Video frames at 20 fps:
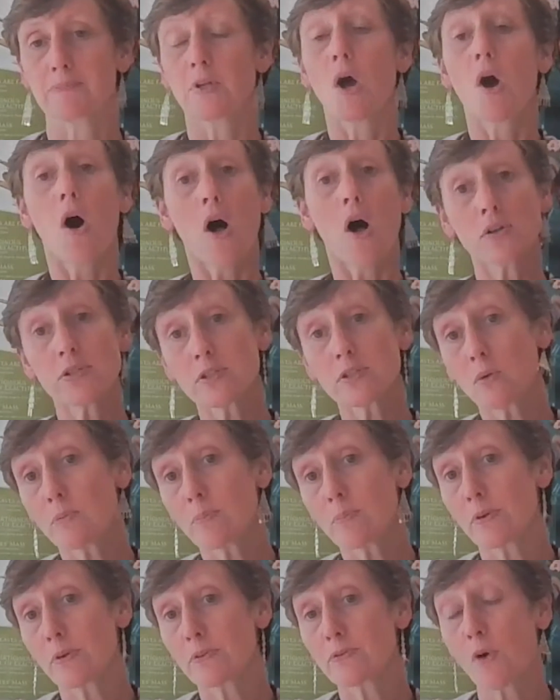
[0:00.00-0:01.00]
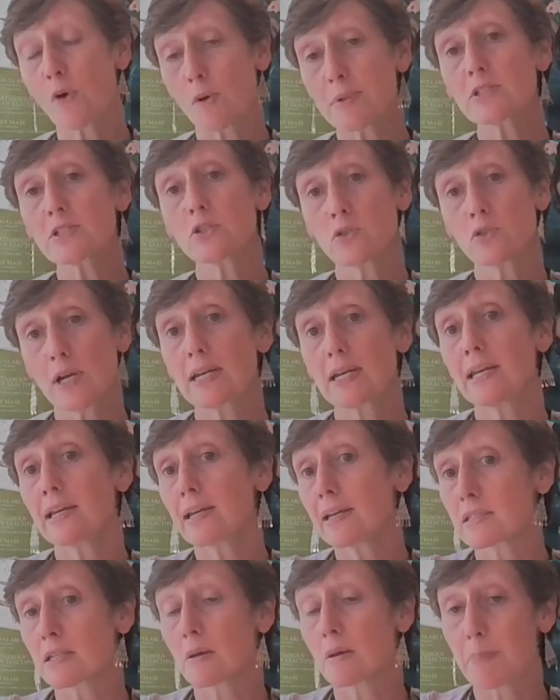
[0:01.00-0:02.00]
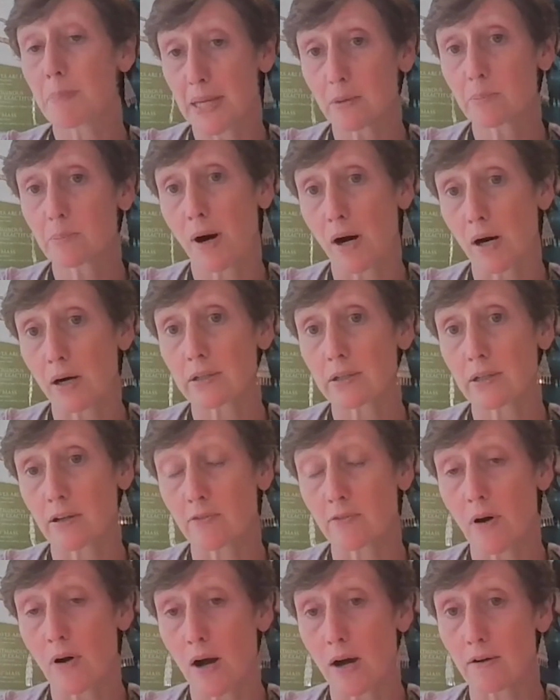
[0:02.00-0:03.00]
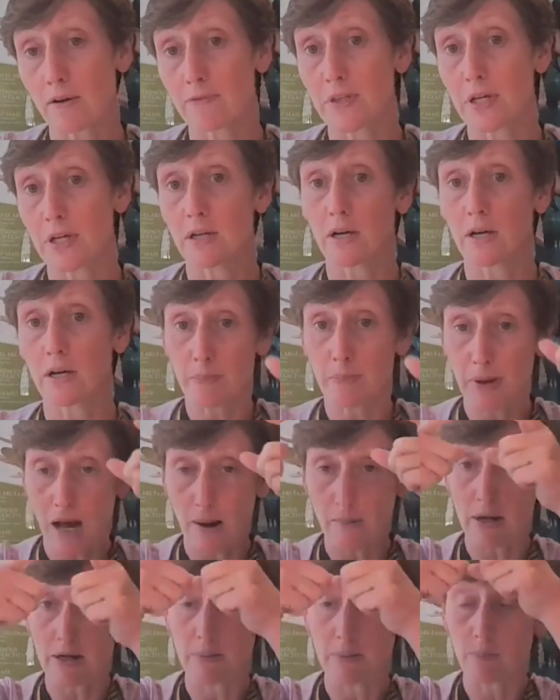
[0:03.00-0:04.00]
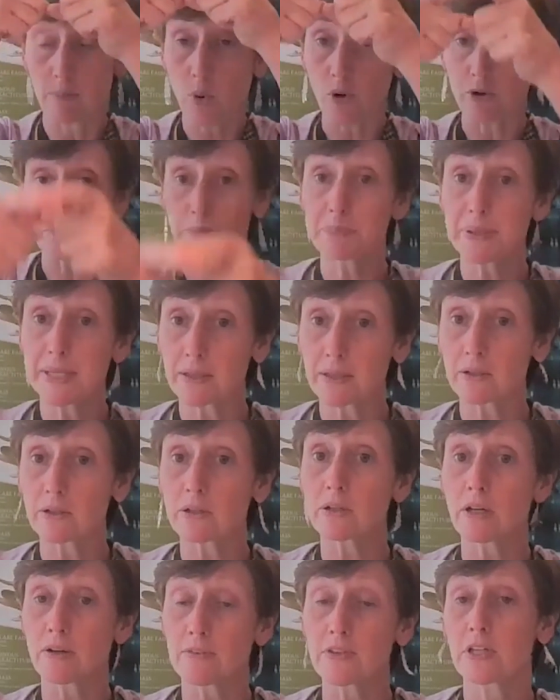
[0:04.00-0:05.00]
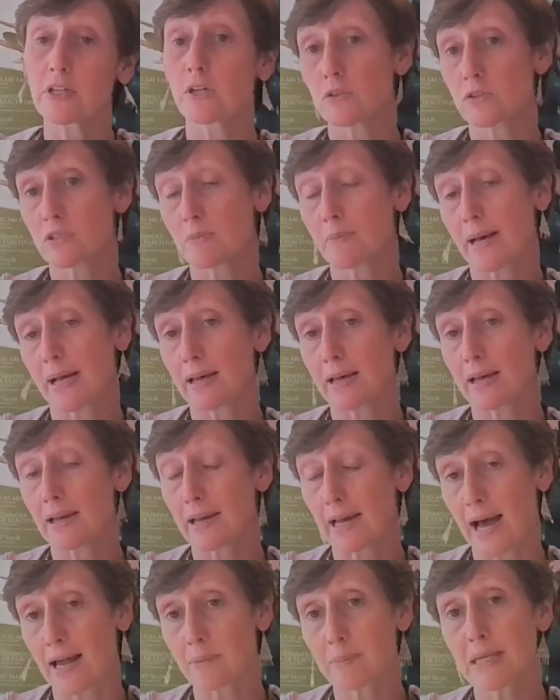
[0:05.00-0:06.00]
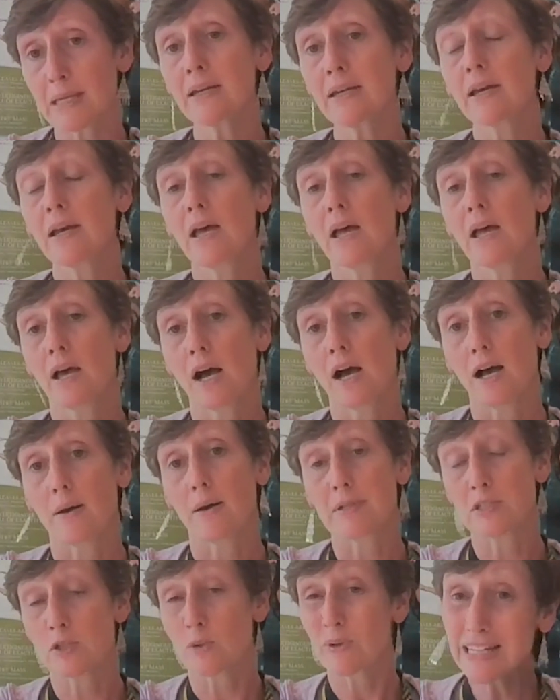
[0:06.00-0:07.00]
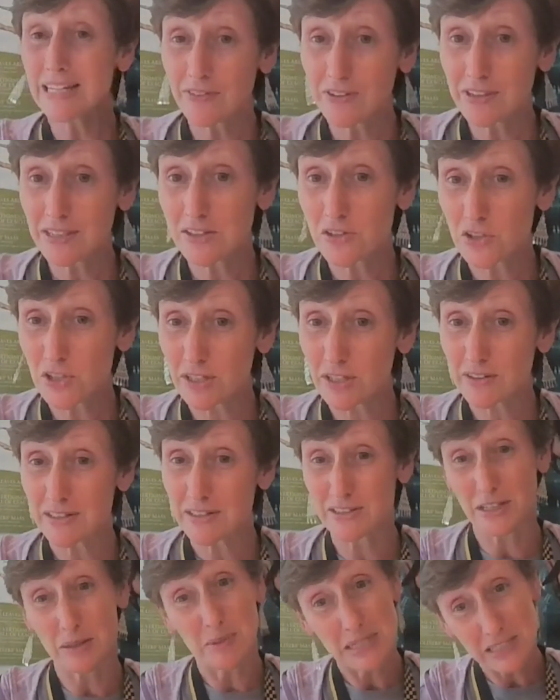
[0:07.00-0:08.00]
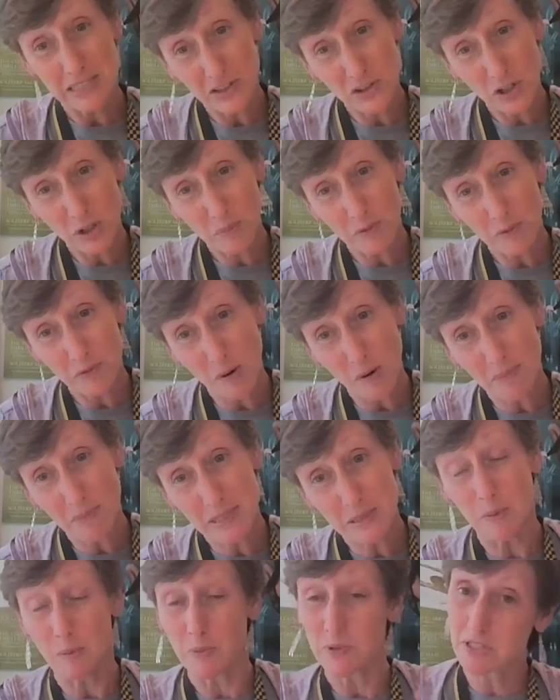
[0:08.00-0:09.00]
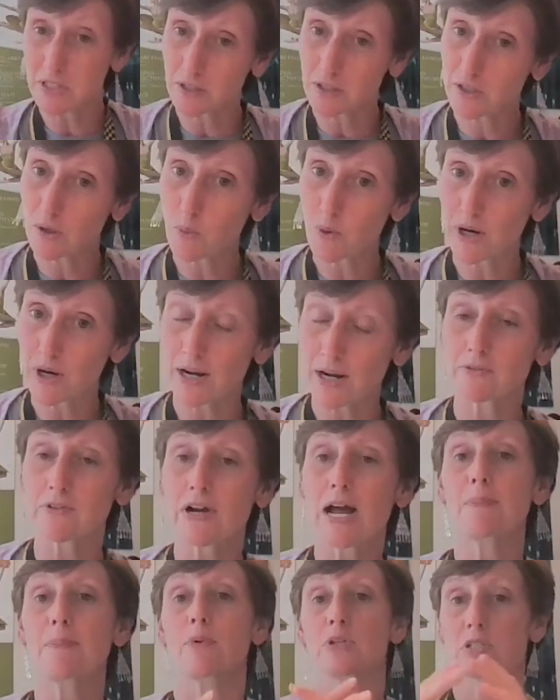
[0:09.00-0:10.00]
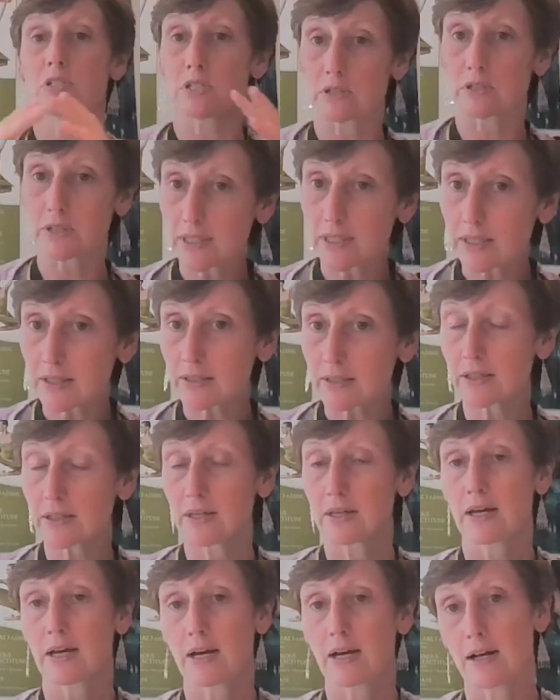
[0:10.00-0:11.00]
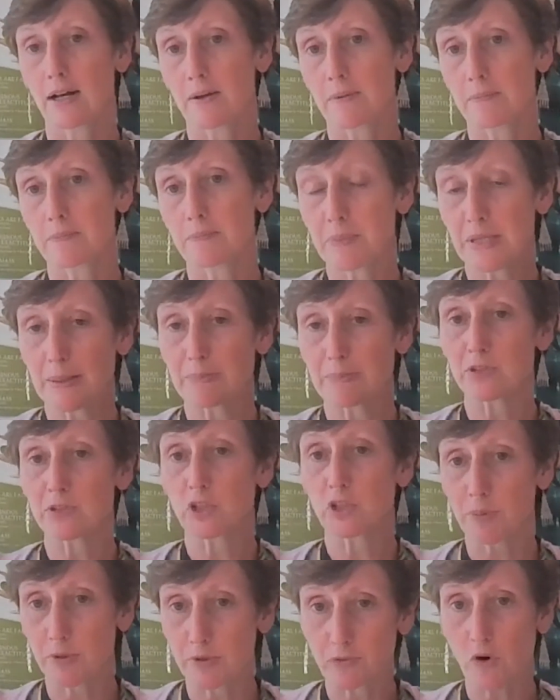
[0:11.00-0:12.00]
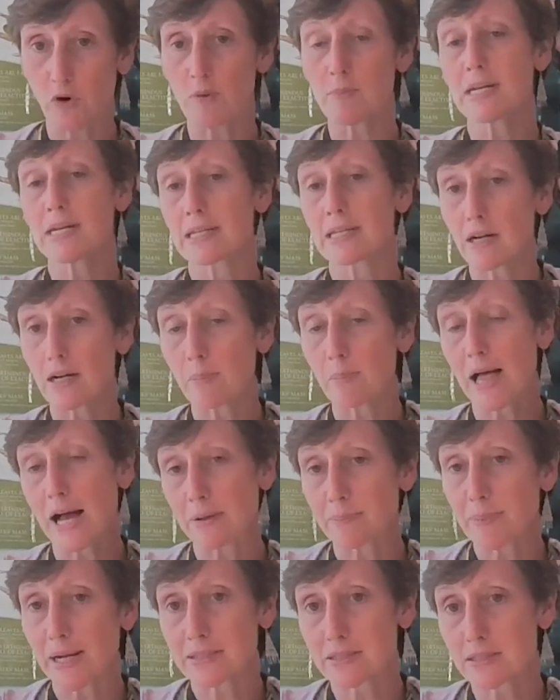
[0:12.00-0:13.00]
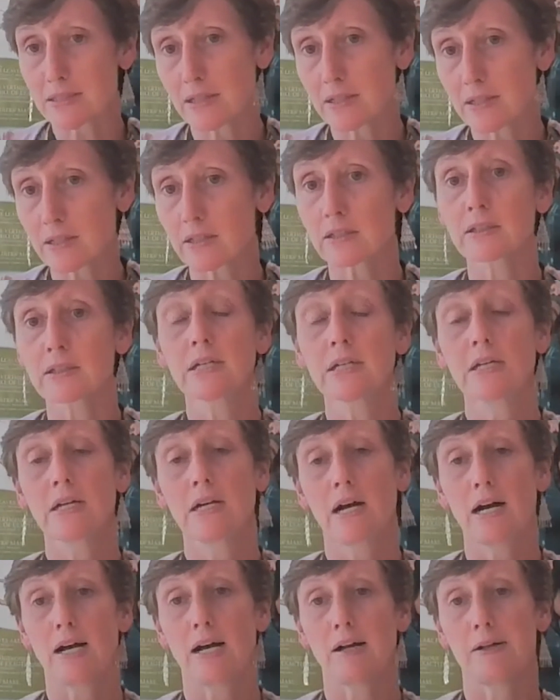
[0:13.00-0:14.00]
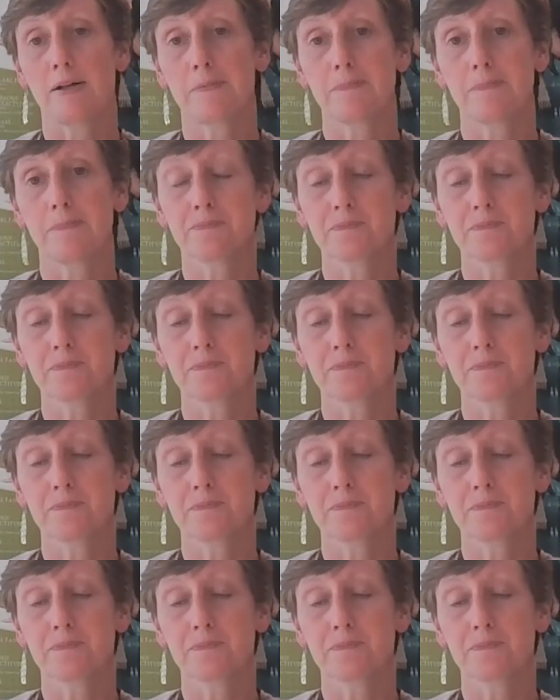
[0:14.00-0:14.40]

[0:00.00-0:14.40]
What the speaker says: Also, performance training is a big part of an important pillar of the Houston Ballet Academy. And so even this year, it's going to be a digital performance, but we're still going to work on rep. We're still going to be able to perform it in our black box theater. And